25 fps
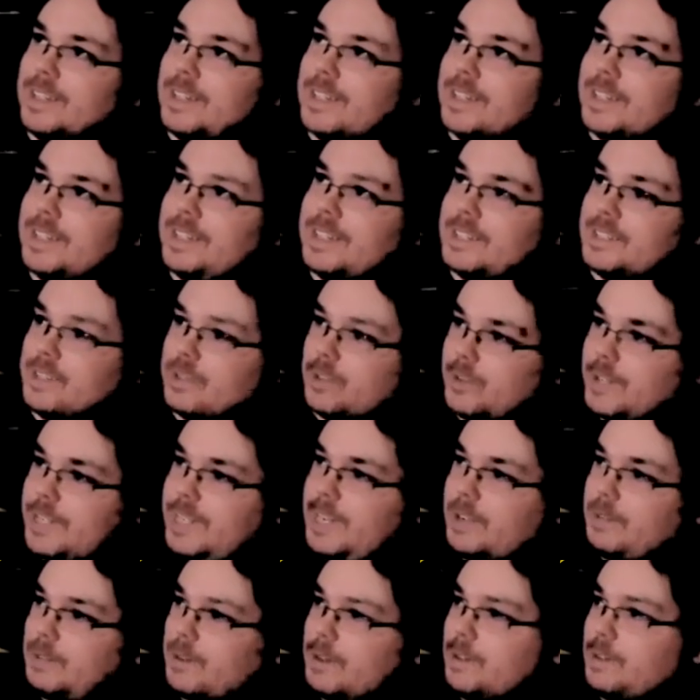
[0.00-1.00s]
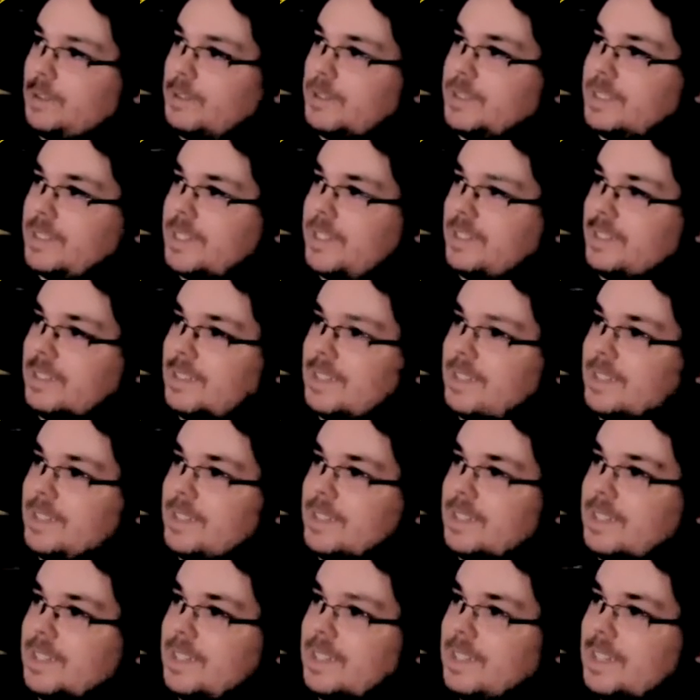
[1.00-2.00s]
these little heroes and
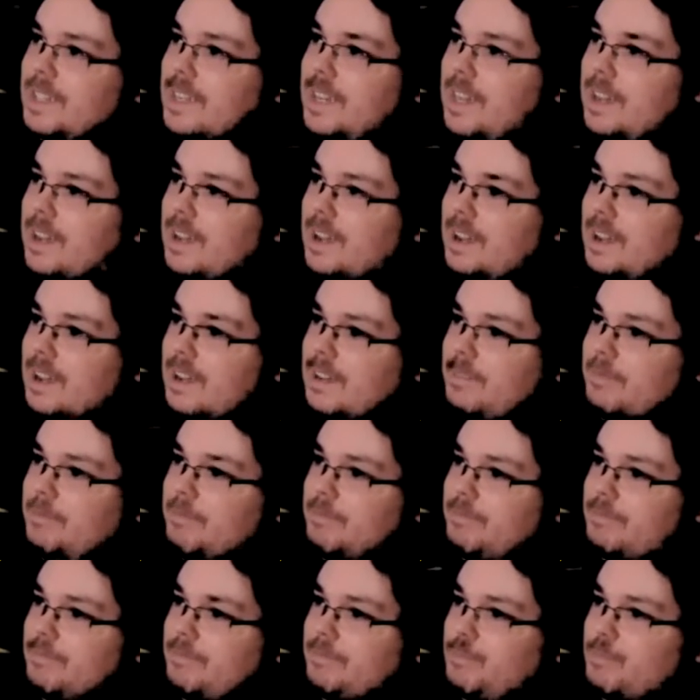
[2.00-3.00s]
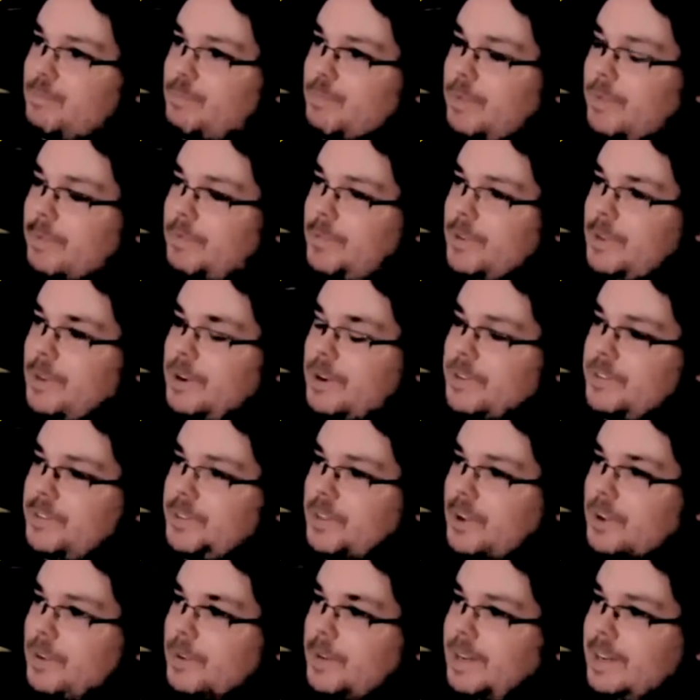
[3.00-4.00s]
uh, a few years
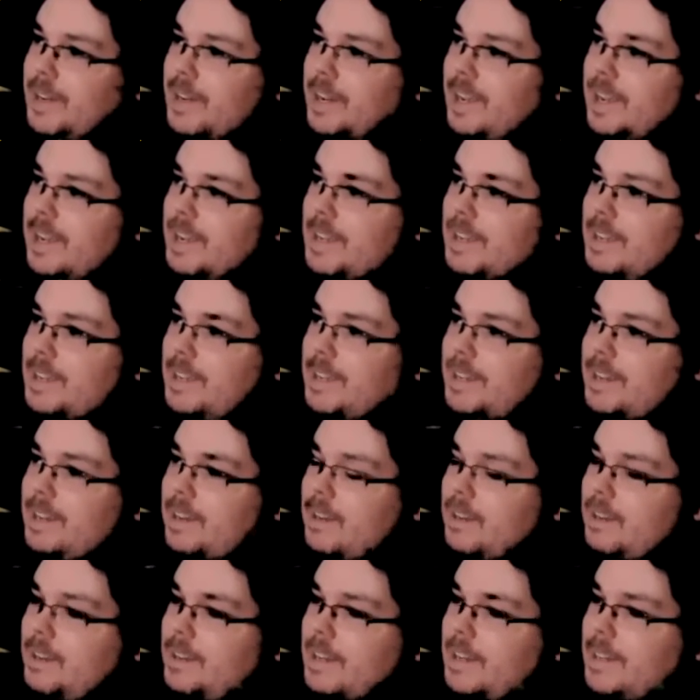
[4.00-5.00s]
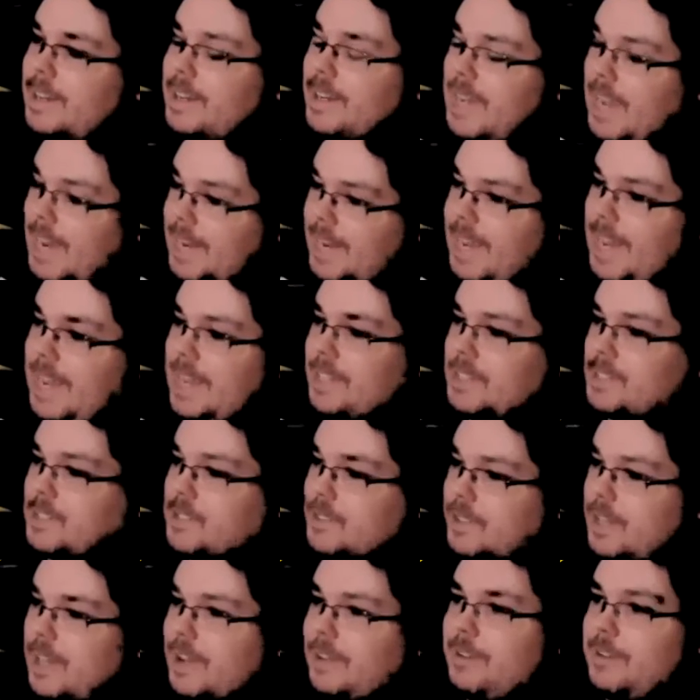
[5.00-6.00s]
ago, and I it got
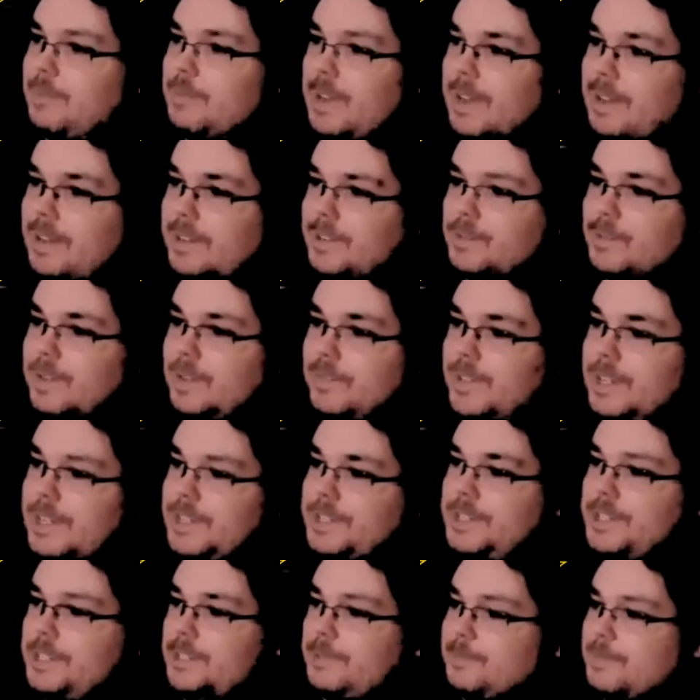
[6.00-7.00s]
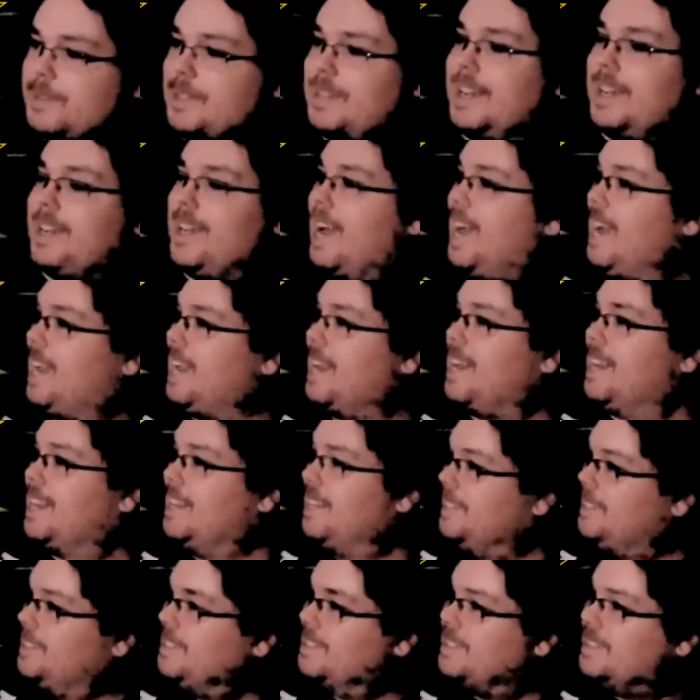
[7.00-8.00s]
canceled after about 12 issues, but I, I got
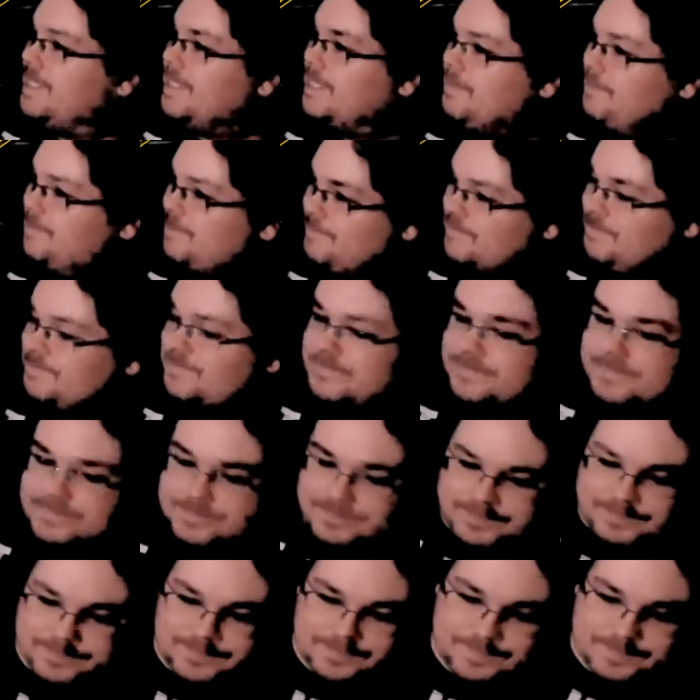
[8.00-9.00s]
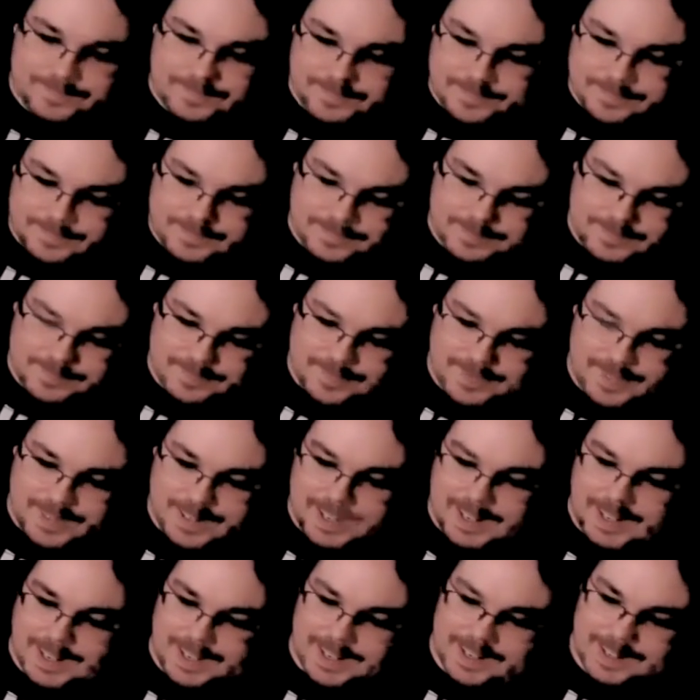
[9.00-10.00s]
into it. That's dope. Yeah,